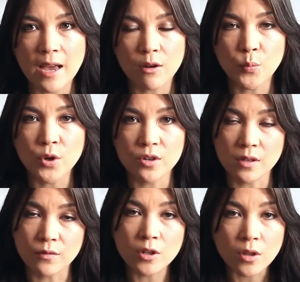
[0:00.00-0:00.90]
now to put
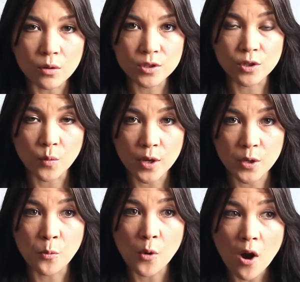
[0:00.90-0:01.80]
yourself closer to what
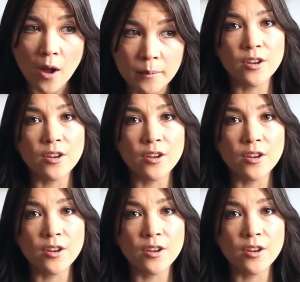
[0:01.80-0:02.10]
you want,